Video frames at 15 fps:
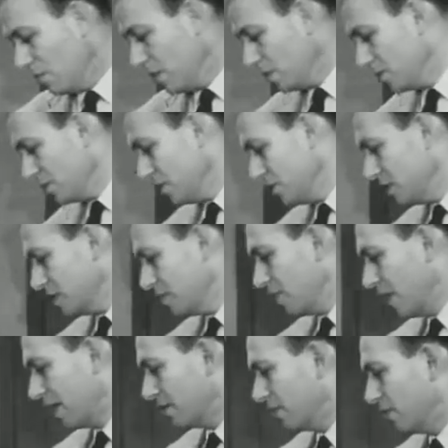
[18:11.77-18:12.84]
We'll produce the
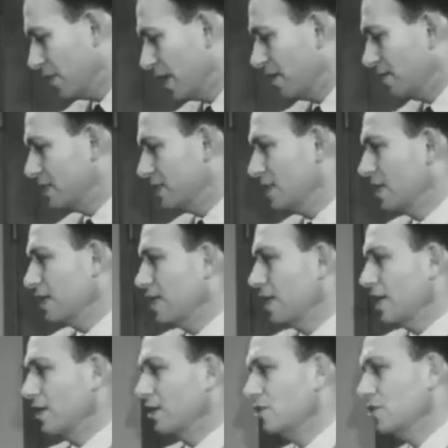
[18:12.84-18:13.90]
microwaves
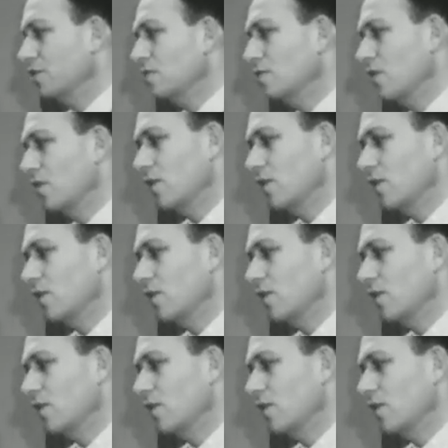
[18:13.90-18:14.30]
in a tube